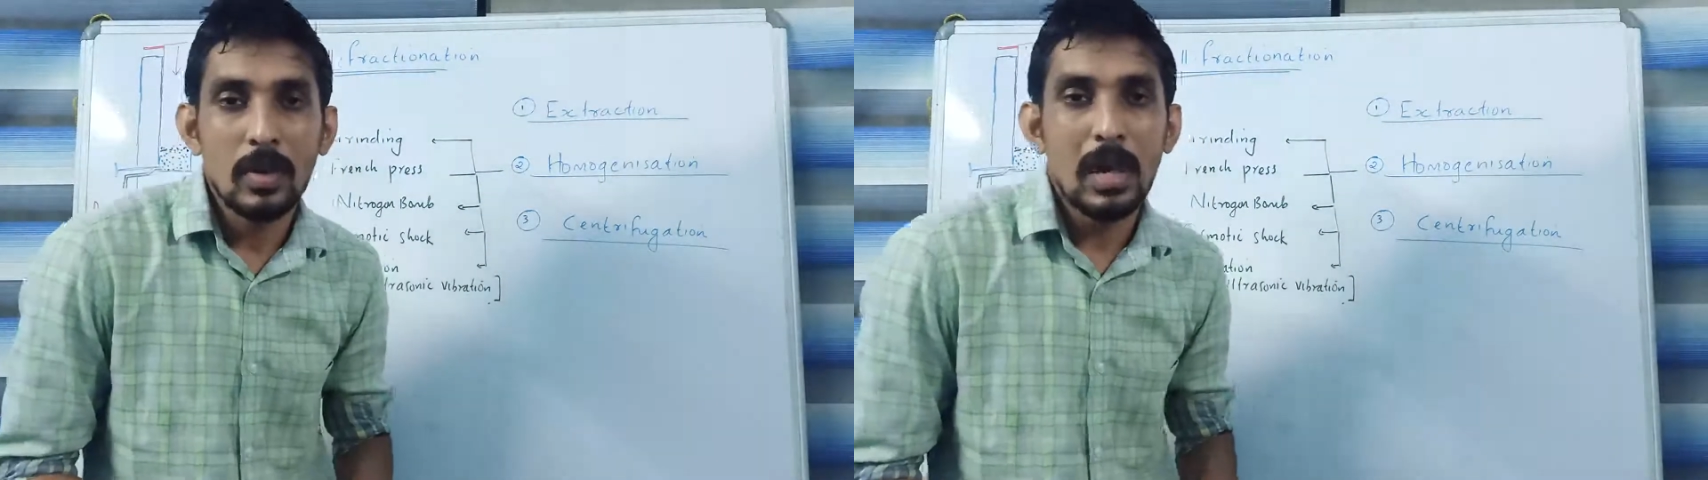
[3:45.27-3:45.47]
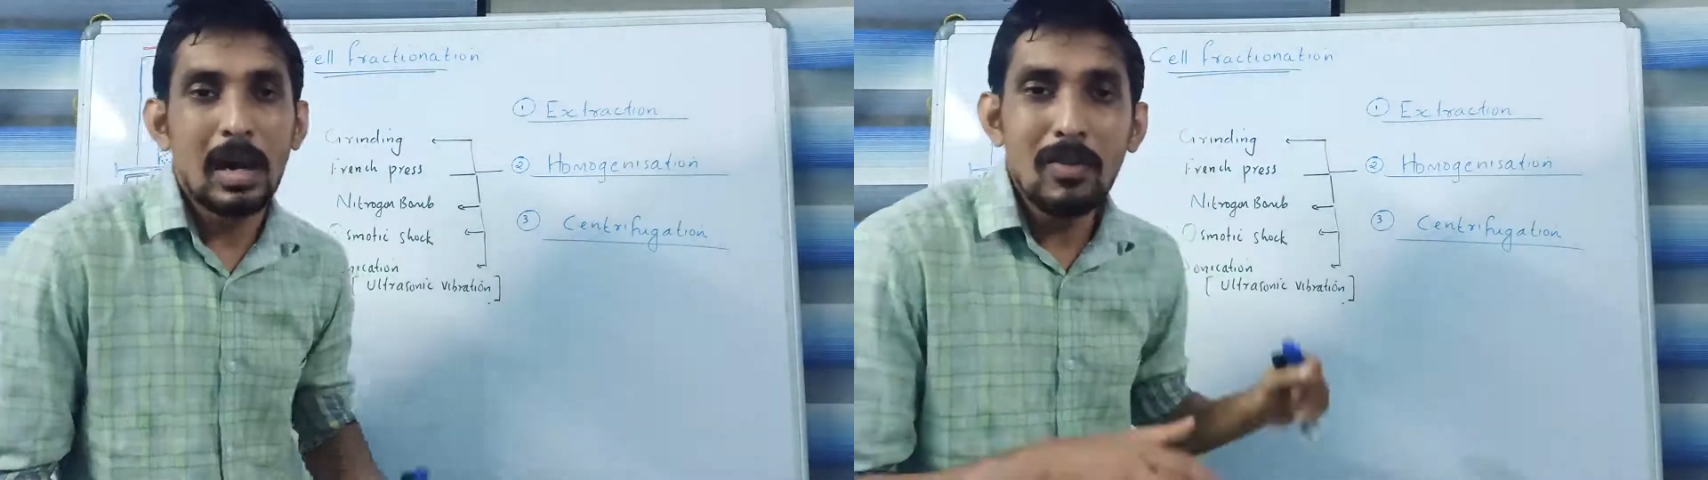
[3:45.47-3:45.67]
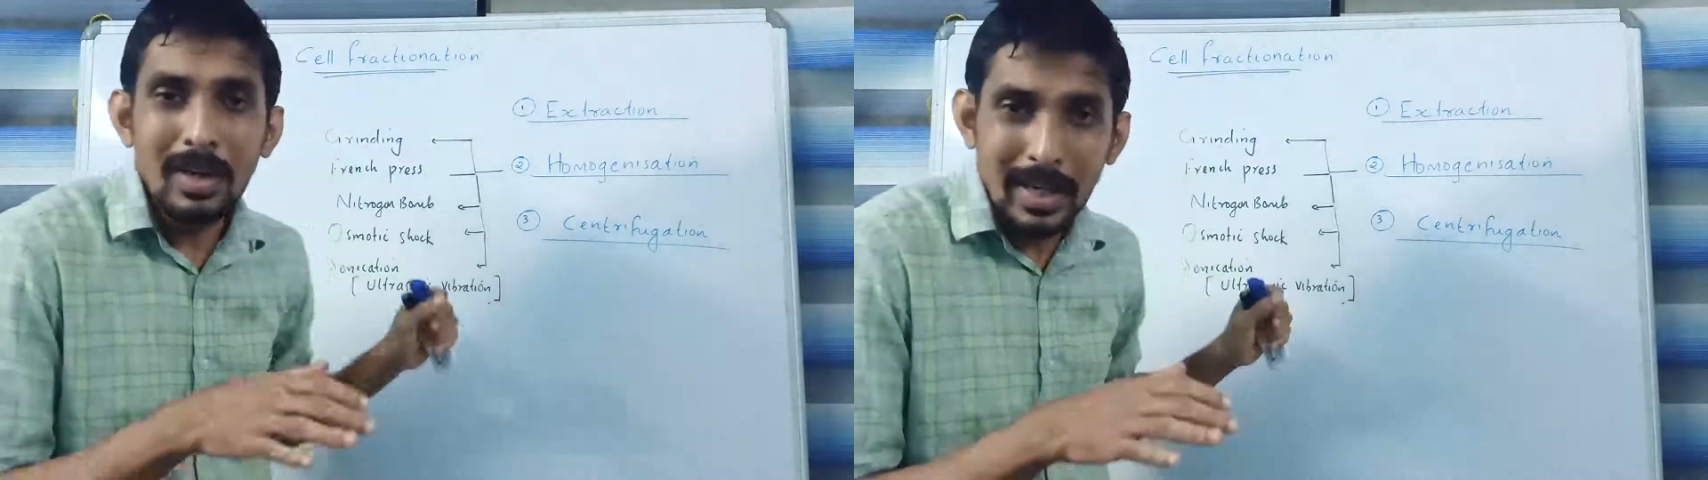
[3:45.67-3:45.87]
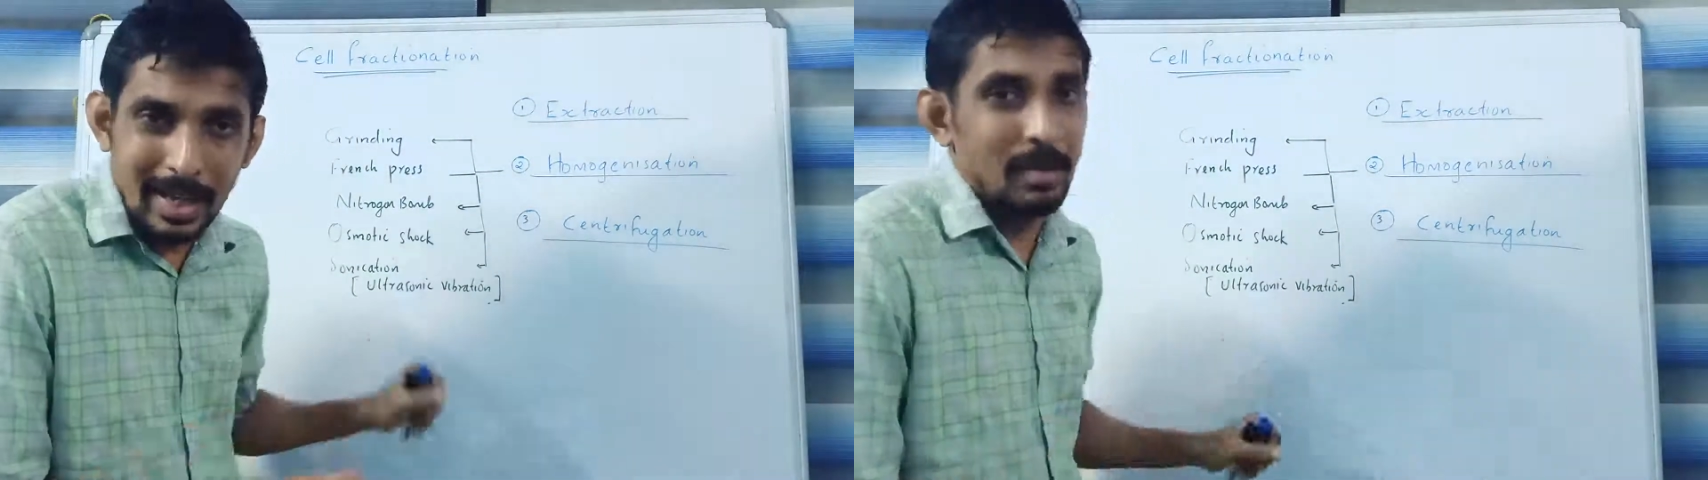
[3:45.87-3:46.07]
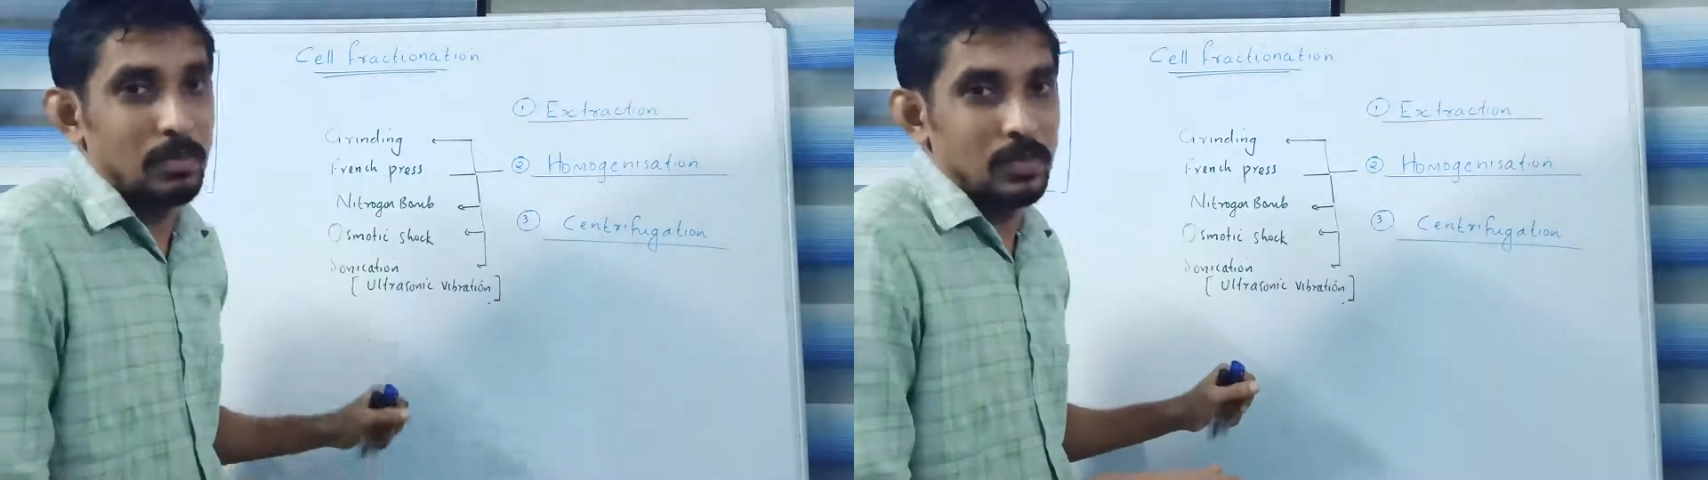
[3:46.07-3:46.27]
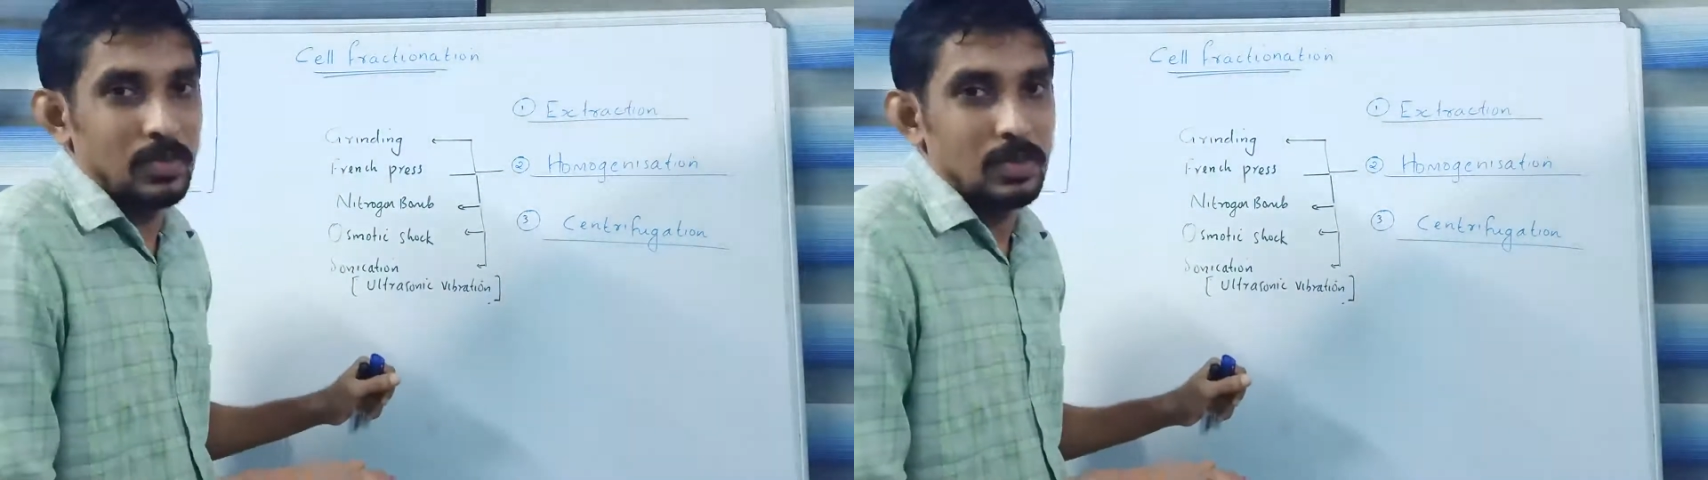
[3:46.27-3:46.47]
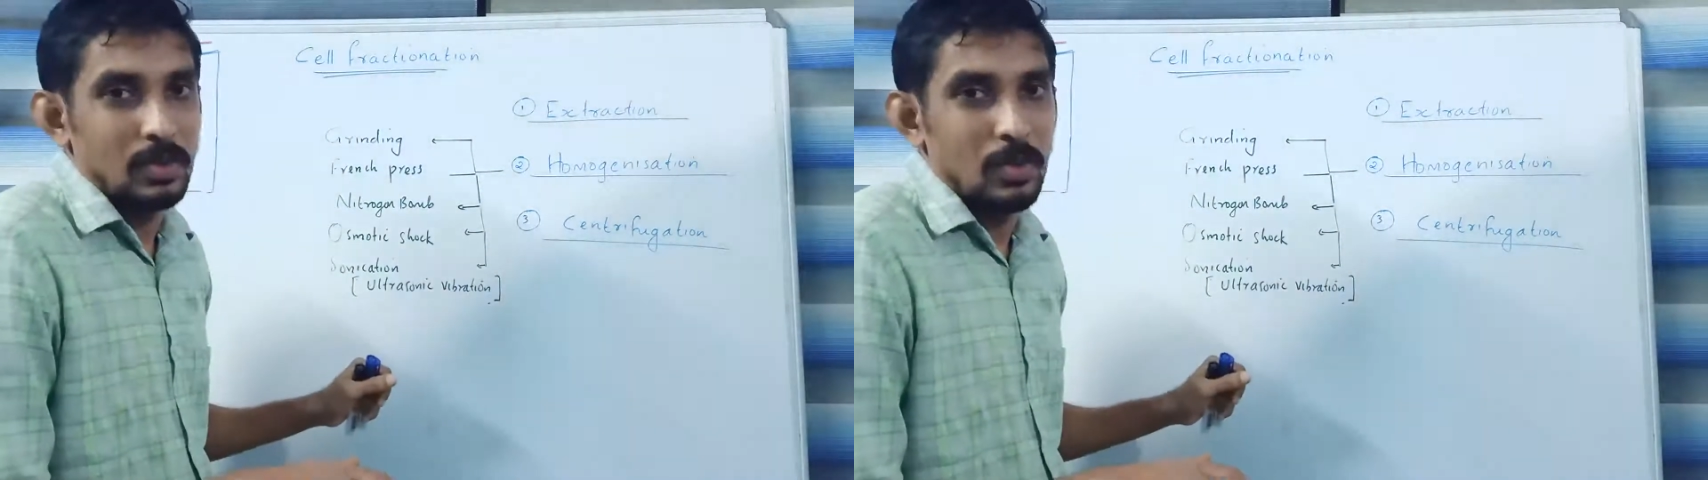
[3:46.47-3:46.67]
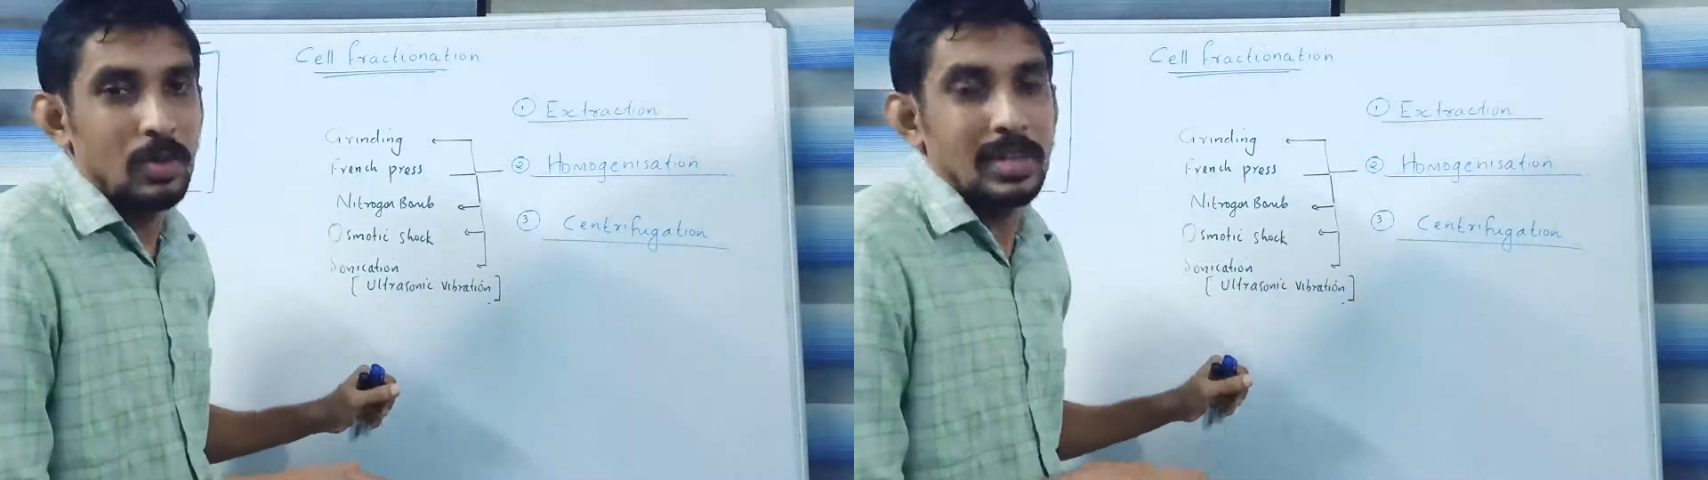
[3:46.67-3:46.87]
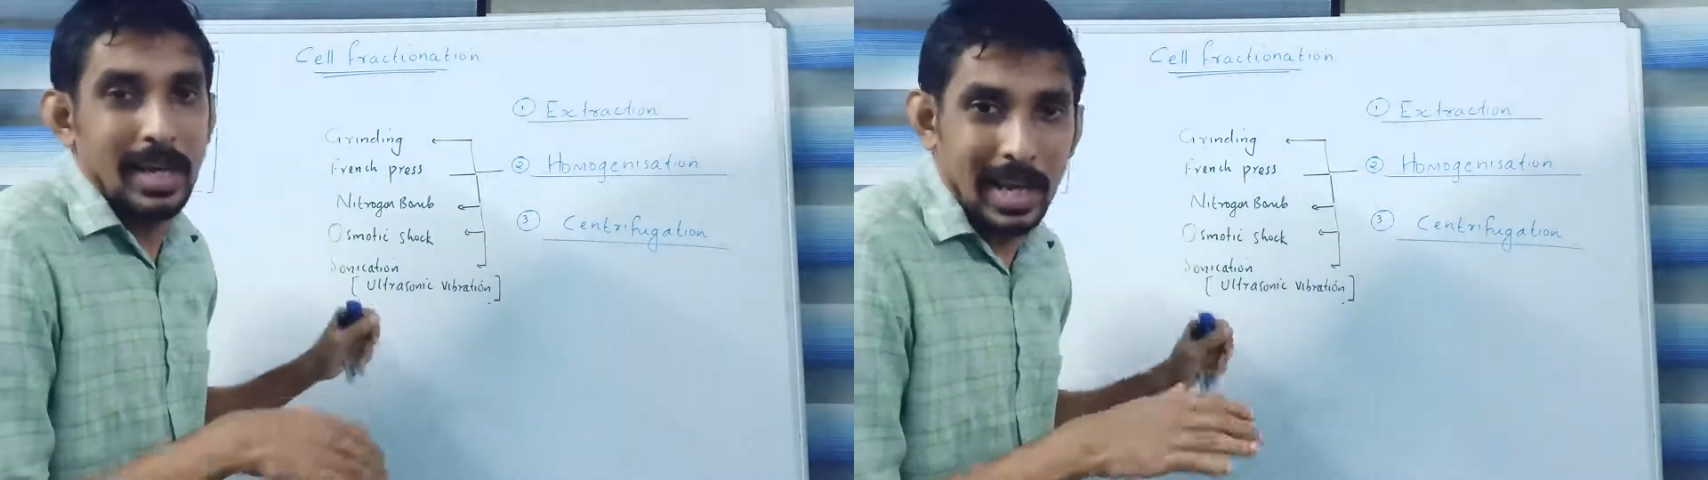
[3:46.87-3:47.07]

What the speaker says: our aim or the